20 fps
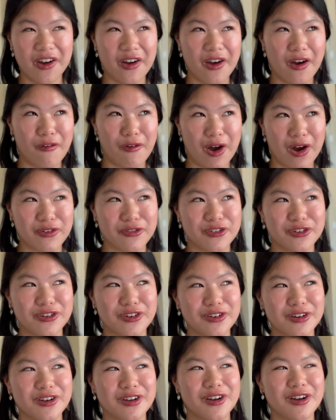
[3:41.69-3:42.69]

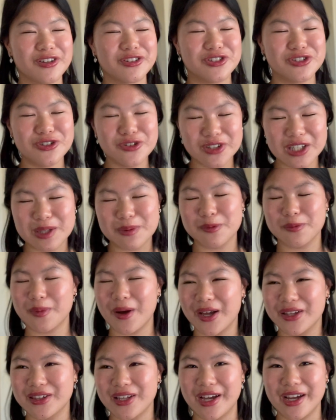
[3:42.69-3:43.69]
However, do keep in
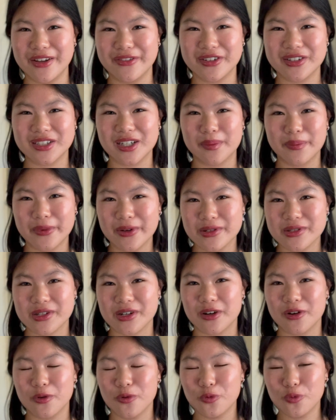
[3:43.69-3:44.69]
mind that if your numbers
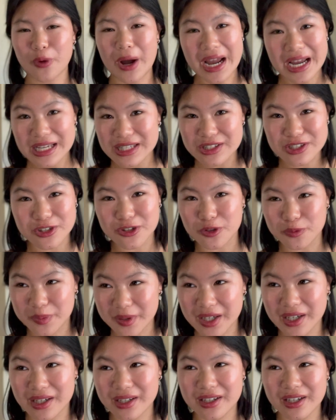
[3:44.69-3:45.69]
are way too
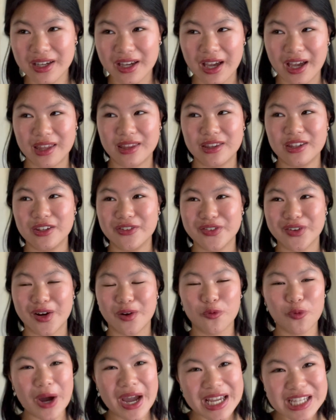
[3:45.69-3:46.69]
big and you've
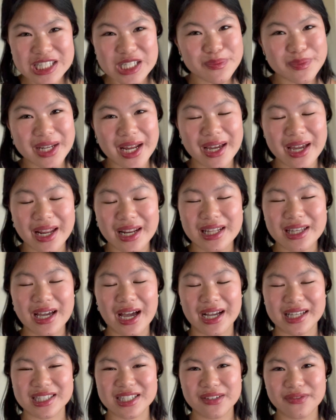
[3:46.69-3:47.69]
got way too many
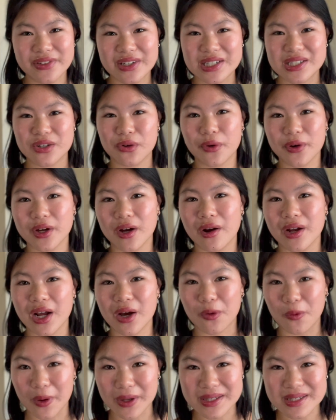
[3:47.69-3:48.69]
activities going on
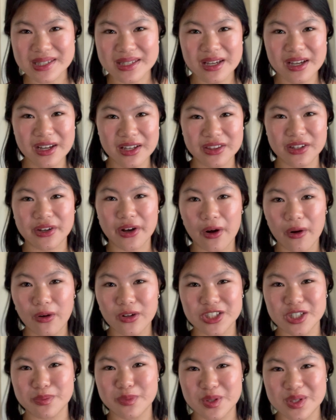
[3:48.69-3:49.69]
at once, the
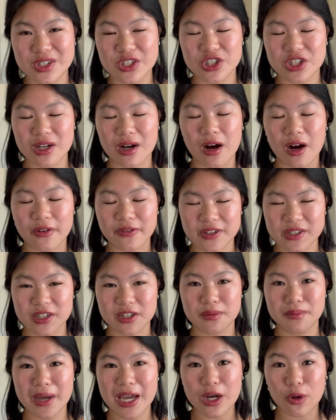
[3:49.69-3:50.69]
college admissions officer
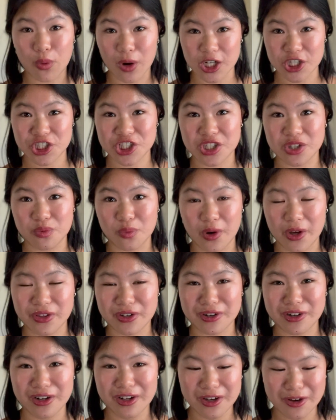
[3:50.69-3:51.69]
may question
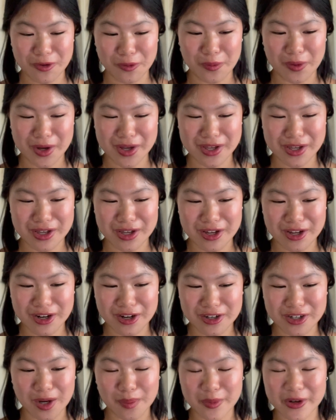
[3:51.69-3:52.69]
whether what
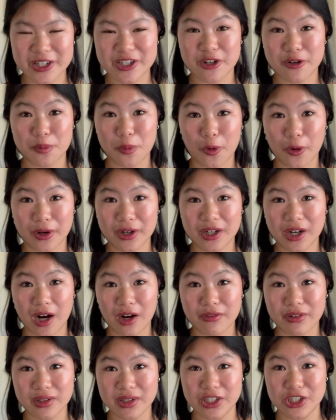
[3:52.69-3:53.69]
numbers you're reporting
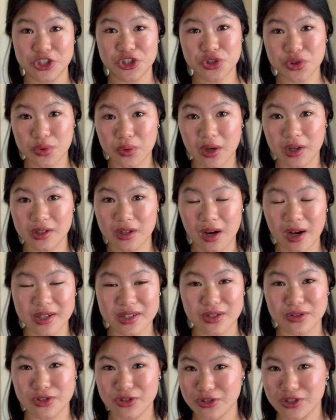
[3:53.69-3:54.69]
are really true or not,
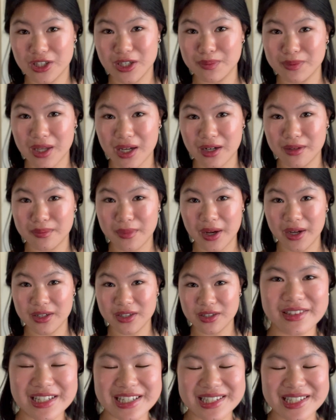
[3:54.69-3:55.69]
so do keep that in
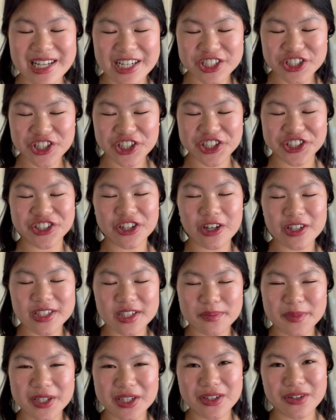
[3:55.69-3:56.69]
mind. This section can
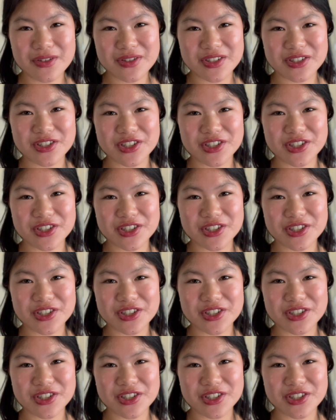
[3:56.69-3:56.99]
also be used to